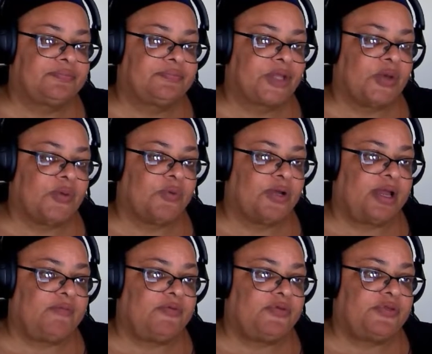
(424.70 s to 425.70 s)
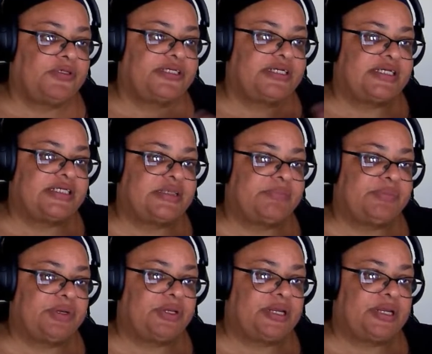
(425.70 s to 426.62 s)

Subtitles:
Wherever there's instability,